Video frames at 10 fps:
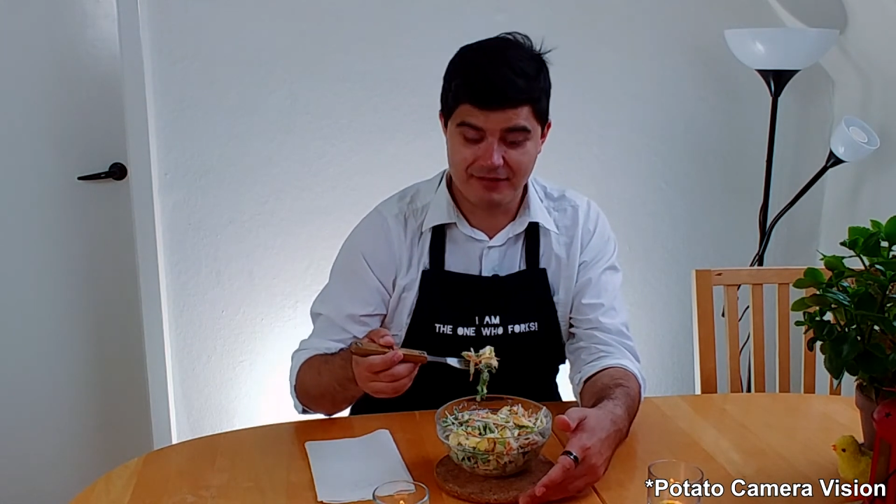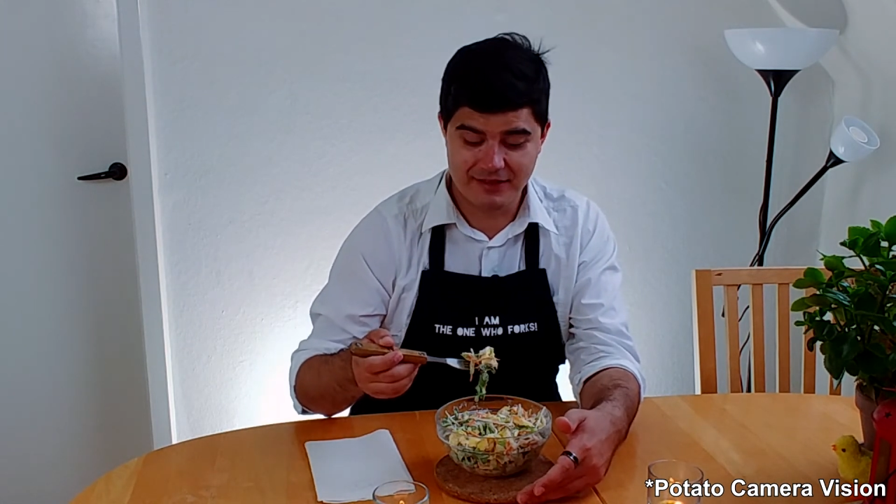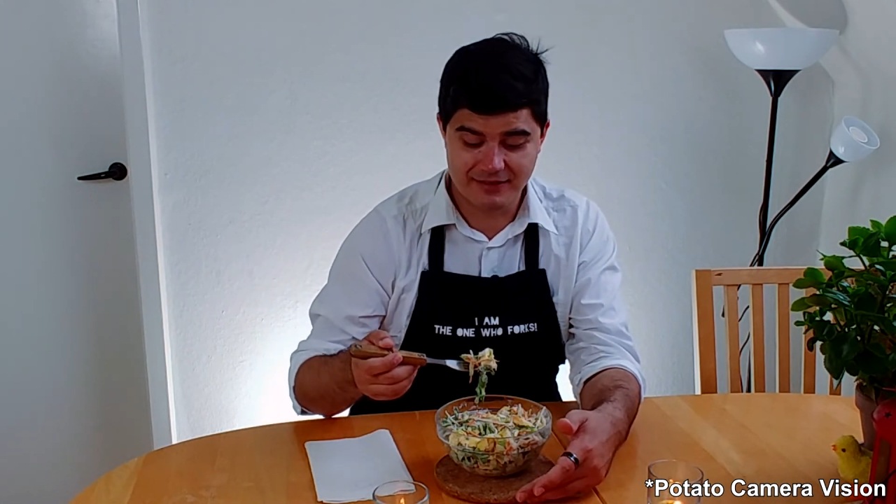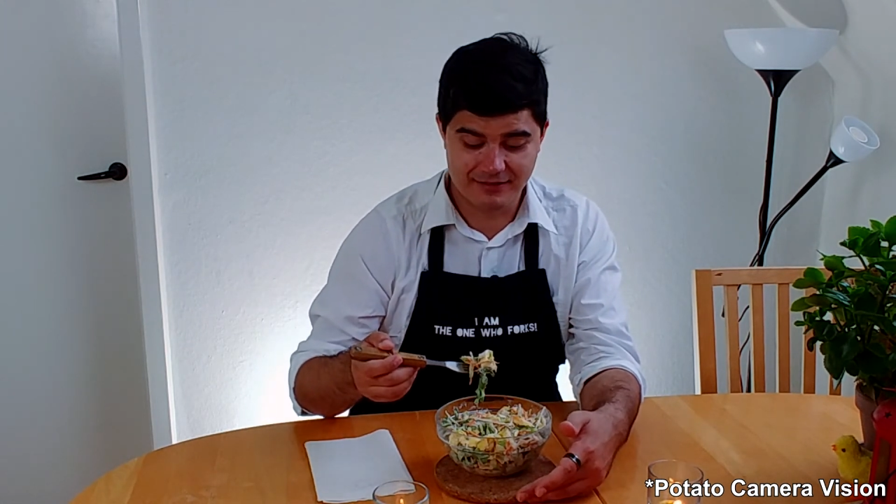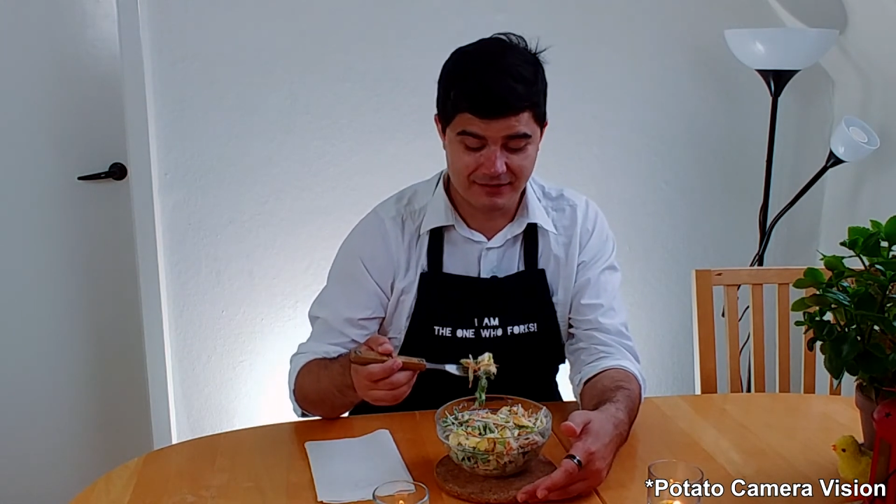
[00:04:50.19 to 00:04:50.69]

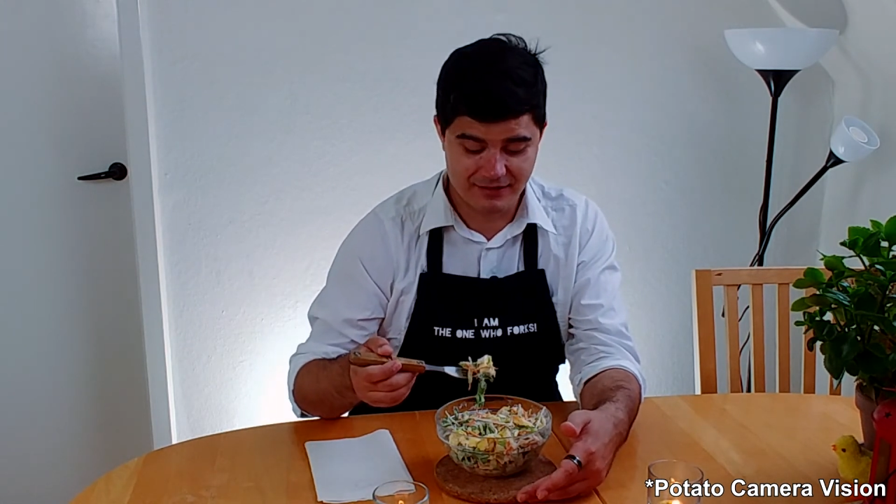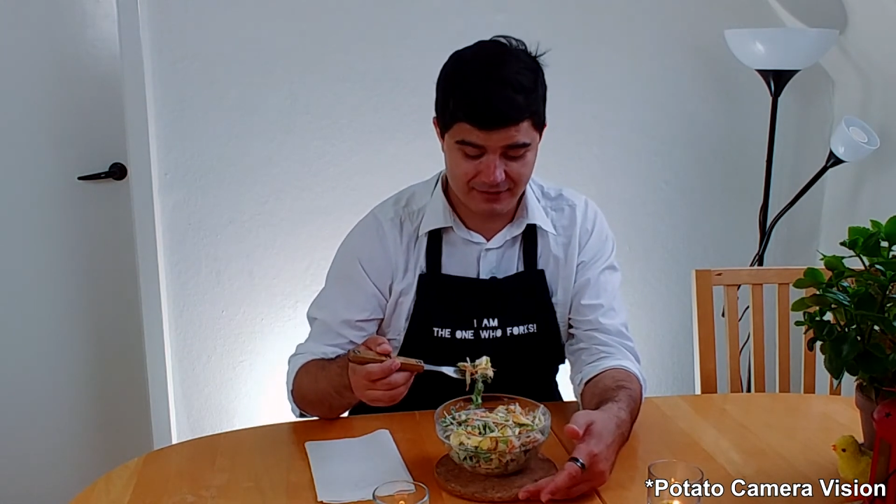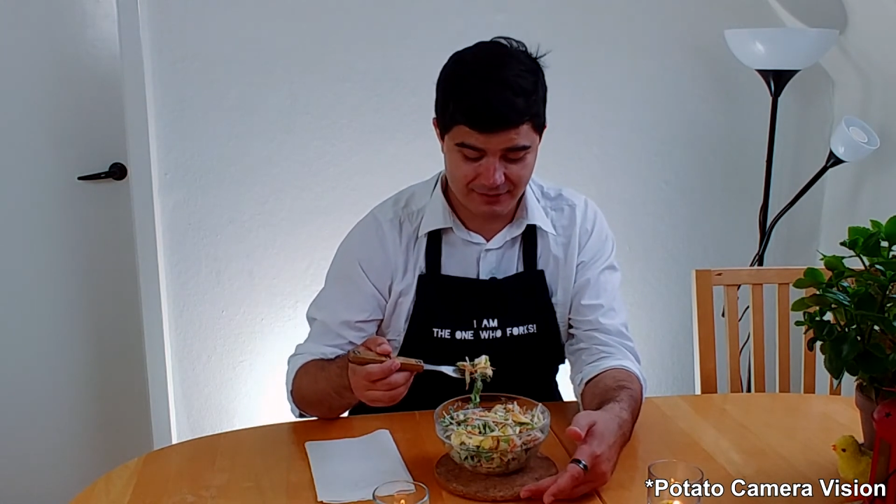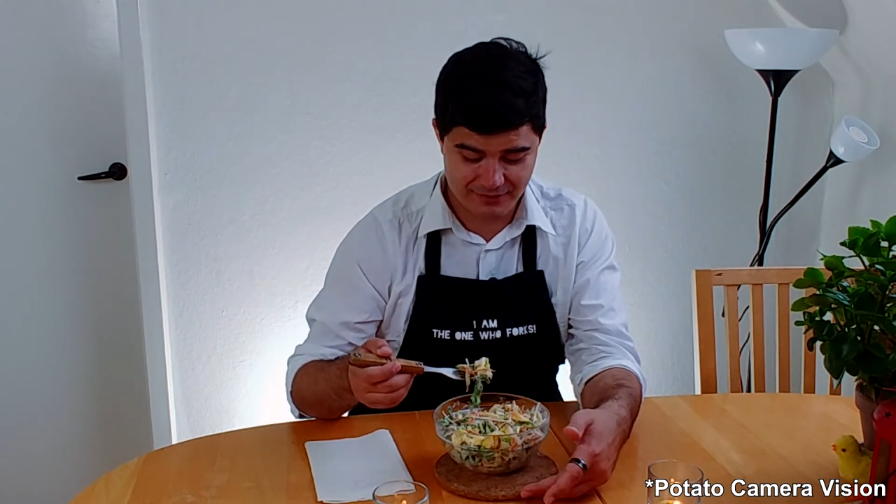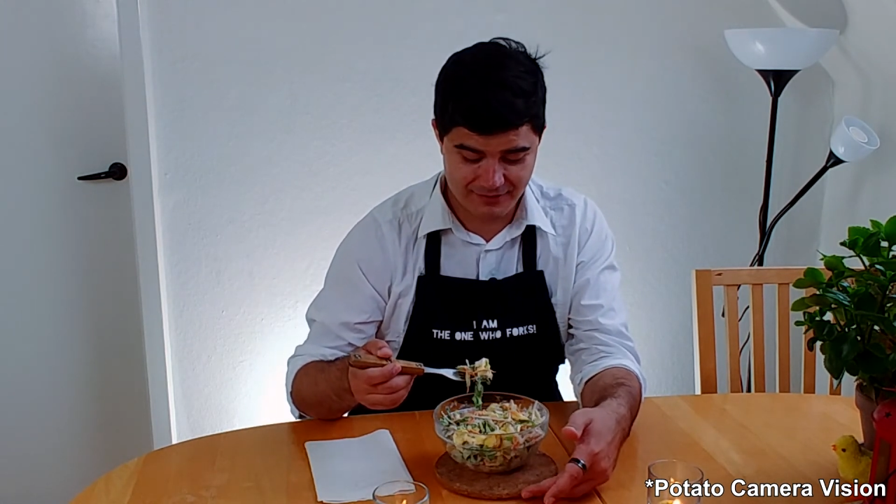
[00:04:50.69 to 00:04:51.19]
eaten today,
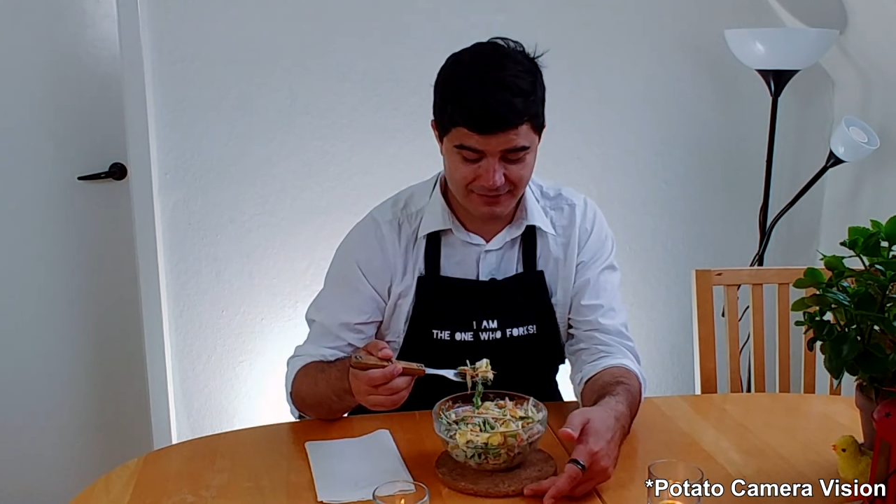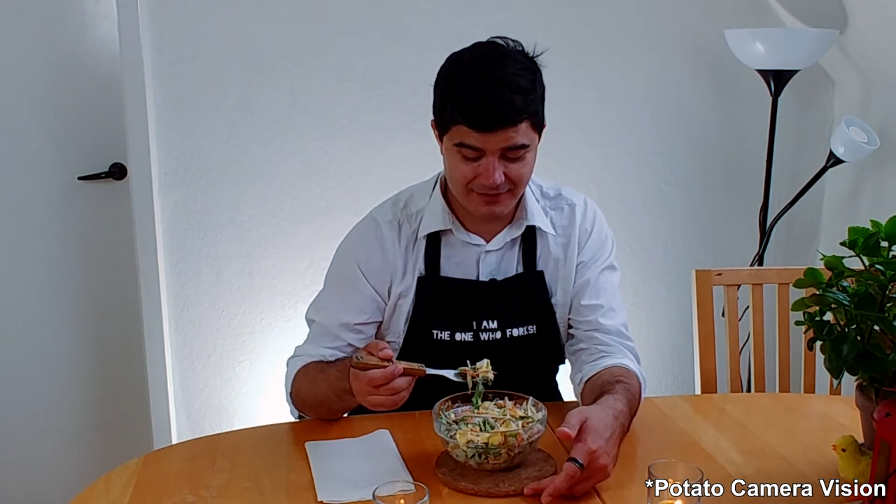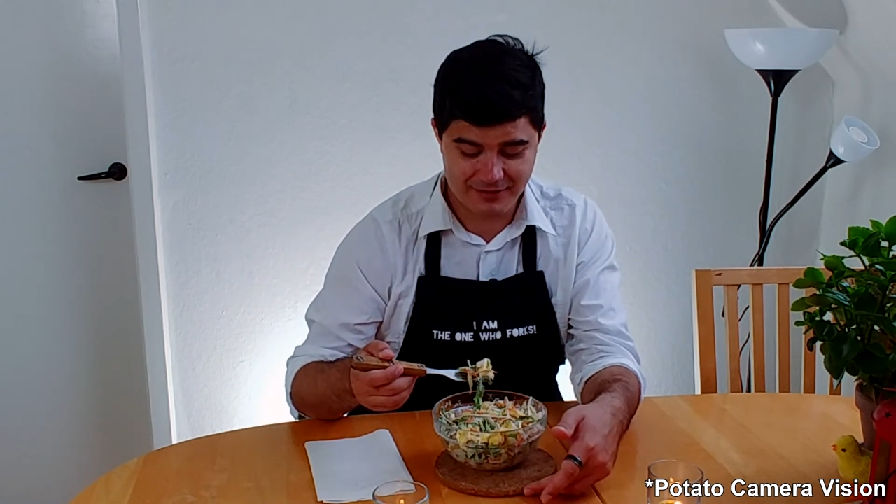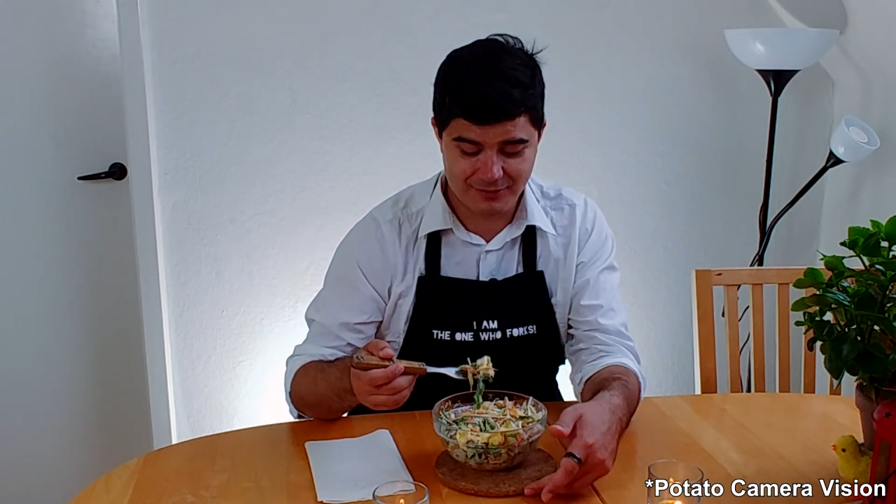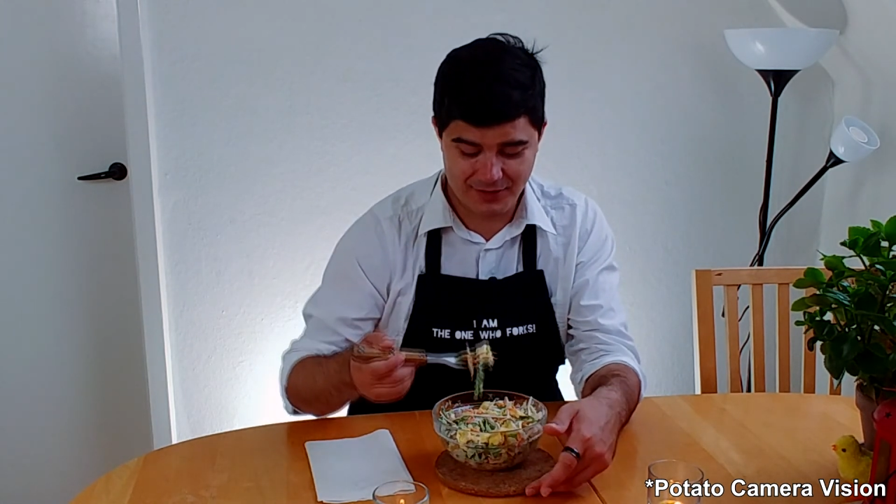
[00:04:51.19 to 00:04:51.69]
so this
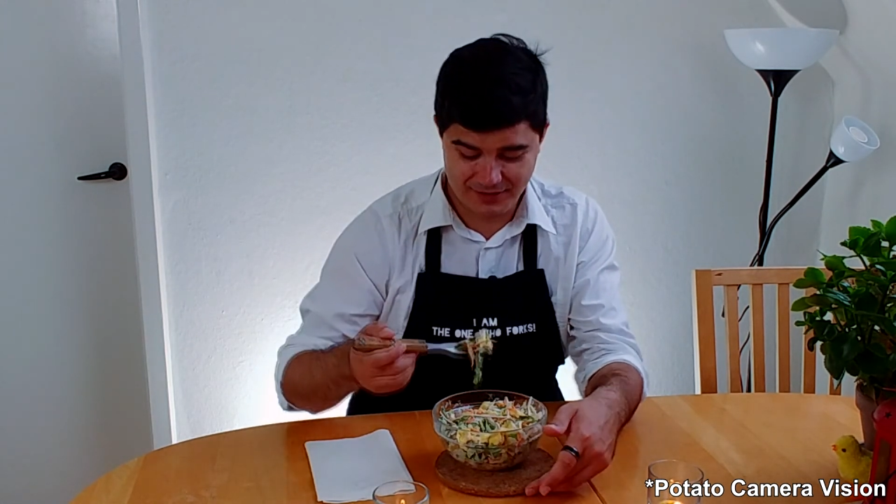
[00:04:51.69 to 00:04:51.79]
is quite